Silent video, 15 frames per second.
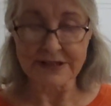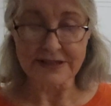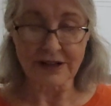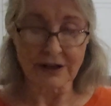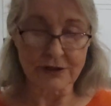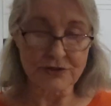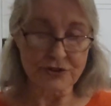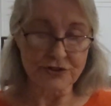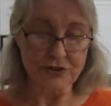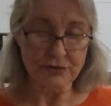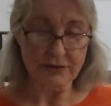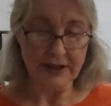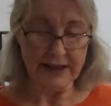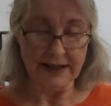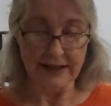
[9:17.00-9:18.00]
as large as you
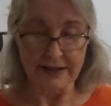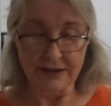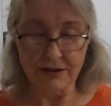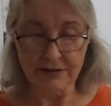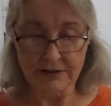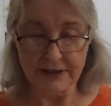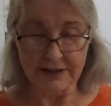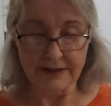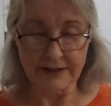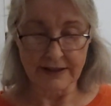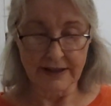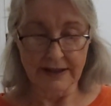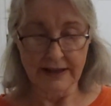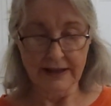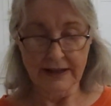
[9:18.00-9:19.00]
can. You
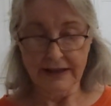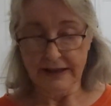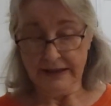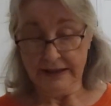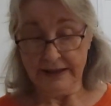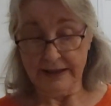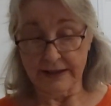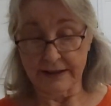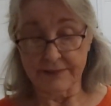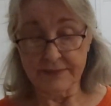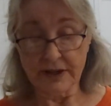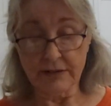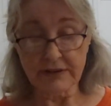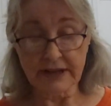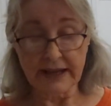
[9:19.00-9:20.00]
can, yeah,
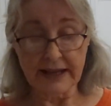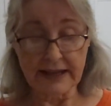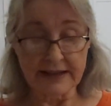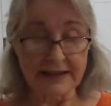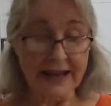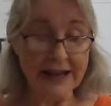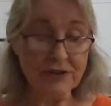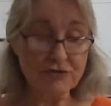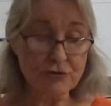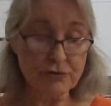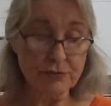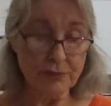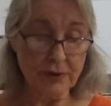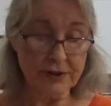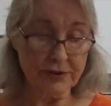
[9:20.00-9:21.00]
okay, natural
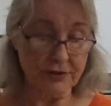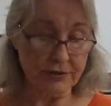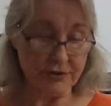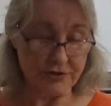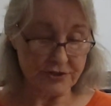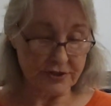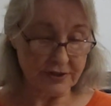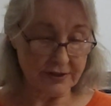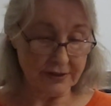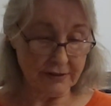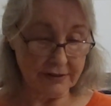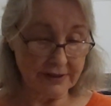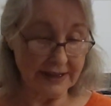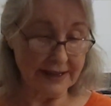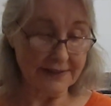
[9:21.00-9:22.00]
wonders.
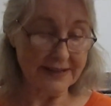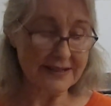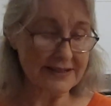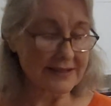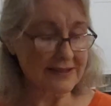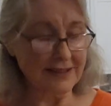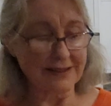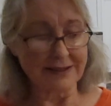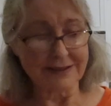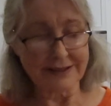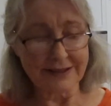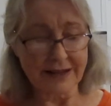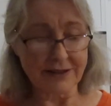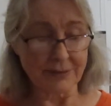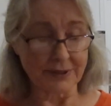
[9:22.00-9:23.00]
Okay, this is
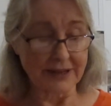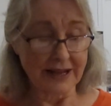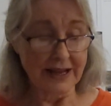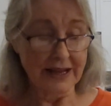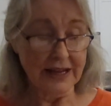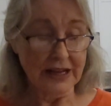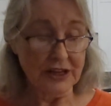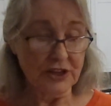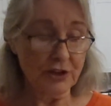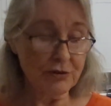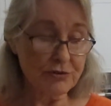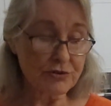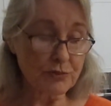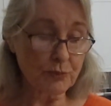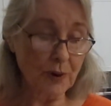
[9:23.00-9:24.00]
another one.
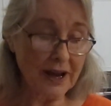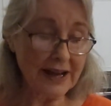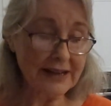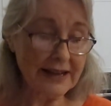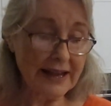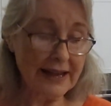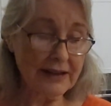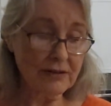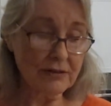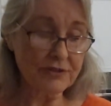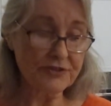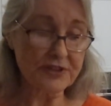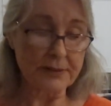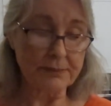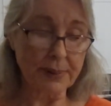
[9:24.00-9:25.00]
Use wide
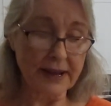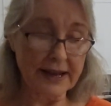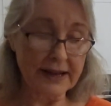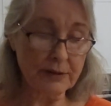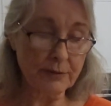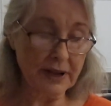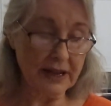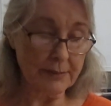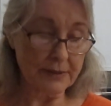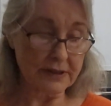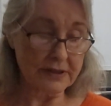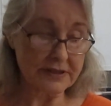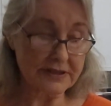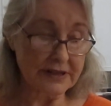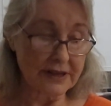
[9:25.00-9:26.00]
angles and
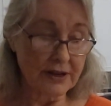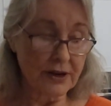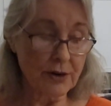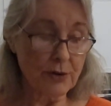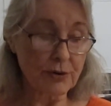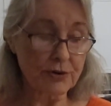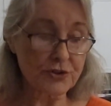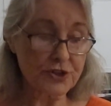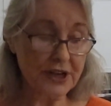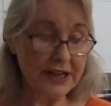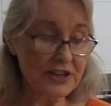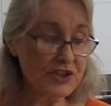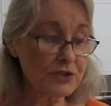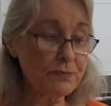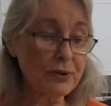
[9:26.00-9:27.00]
panoramas or
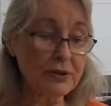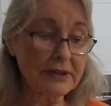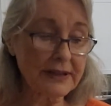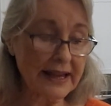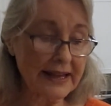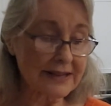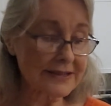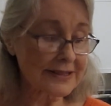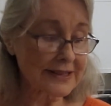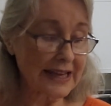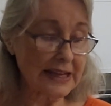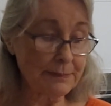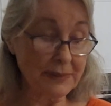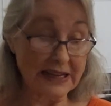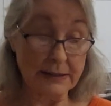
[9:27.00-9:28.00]
changeable
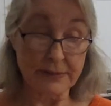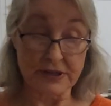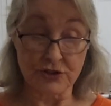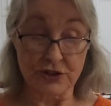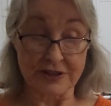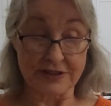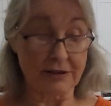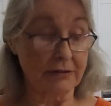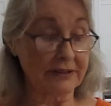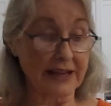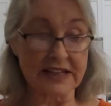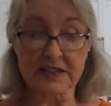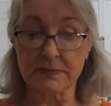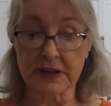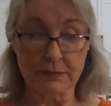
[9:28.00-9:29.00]
landscape images, don't
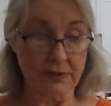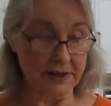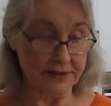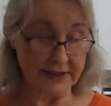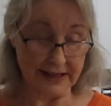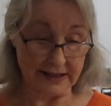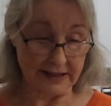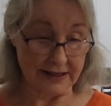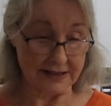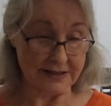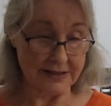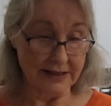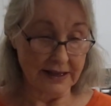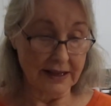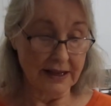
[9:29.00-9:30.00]
ask me what that
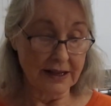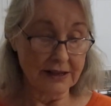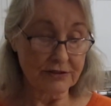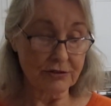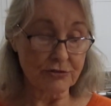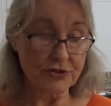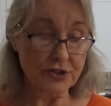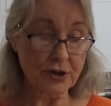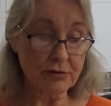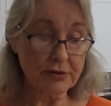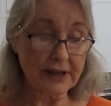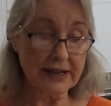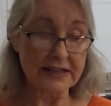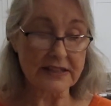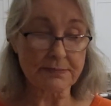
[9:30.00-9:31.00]
is, to
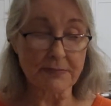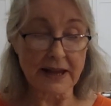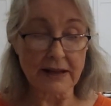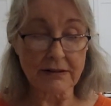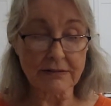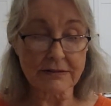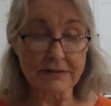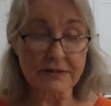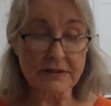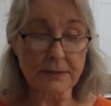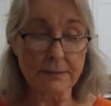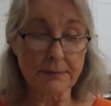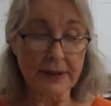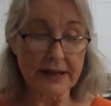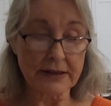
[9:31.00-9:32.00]
showcase mountains,
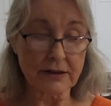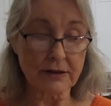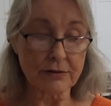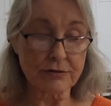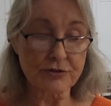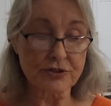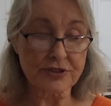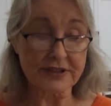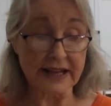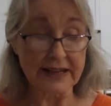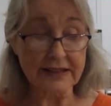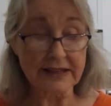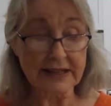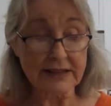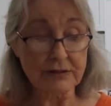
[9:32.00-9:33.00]
meadows,
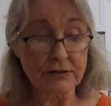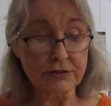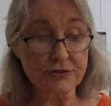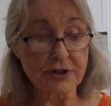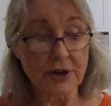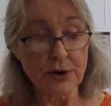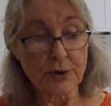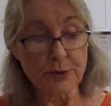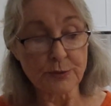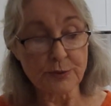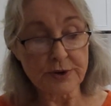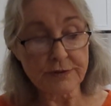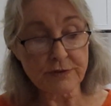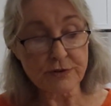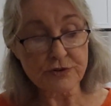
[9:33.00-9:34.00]
sand hills,
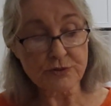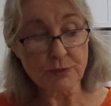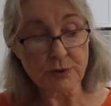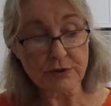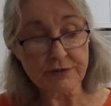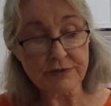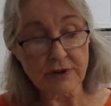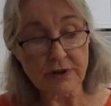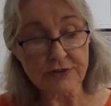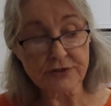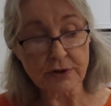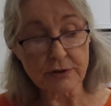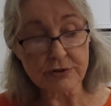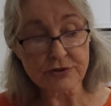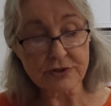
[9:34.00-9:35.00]
rivers, waterfalls,
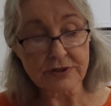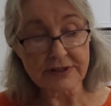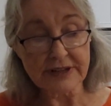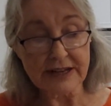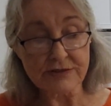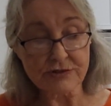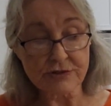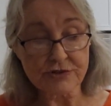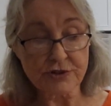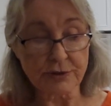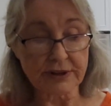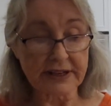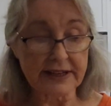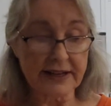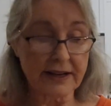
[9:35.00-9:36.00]
ocean, deserts,
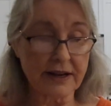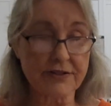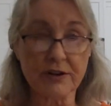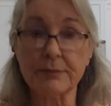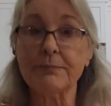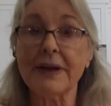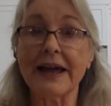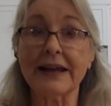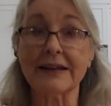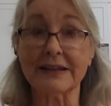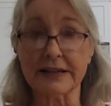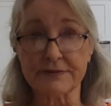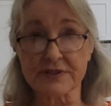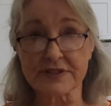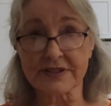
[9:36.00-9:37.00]
or any other
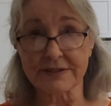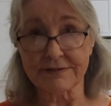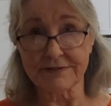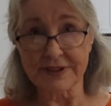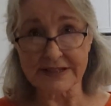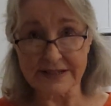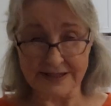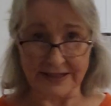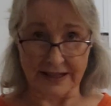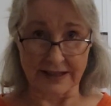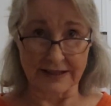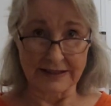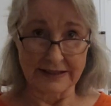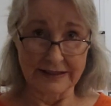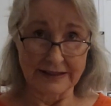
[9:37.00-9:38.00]
magnificent
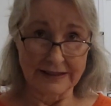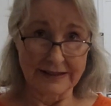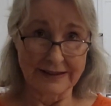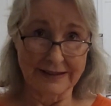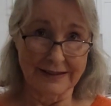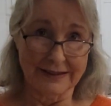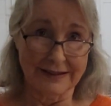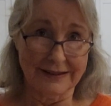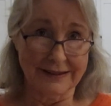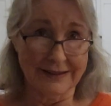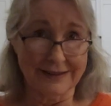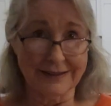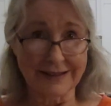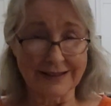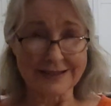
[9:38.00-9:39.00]
vista.
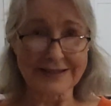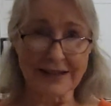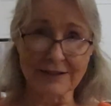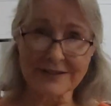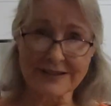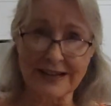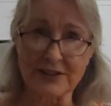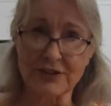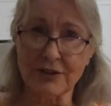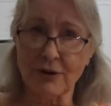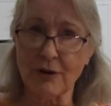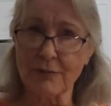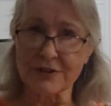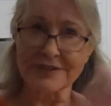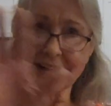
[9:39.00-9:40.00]
It sounds like you
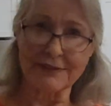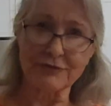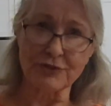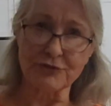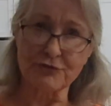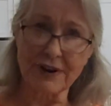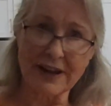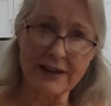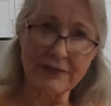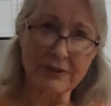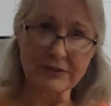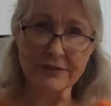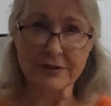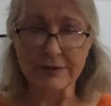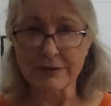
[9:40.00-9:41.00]
almost have to travel
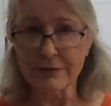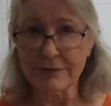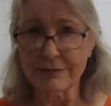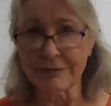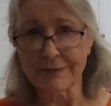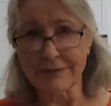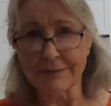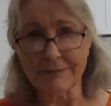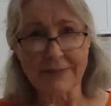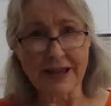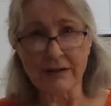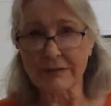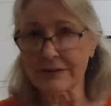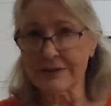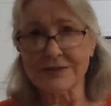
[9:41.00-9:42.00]
to
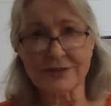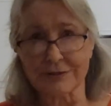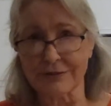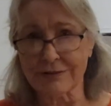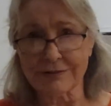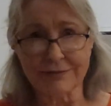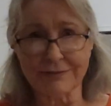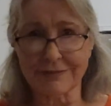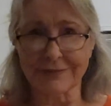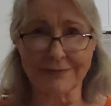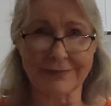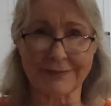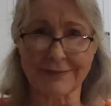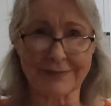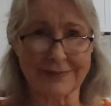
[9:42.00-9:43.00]
mountains or
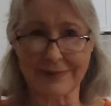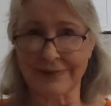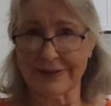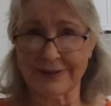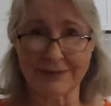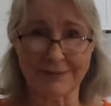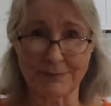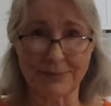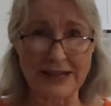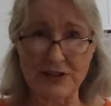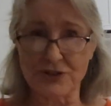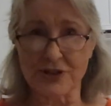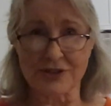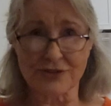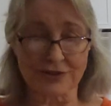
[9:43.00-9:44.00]

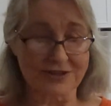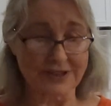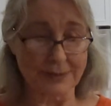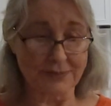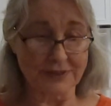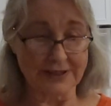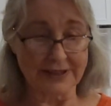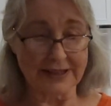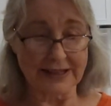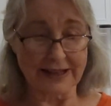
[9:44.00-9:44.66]
beaches or something to get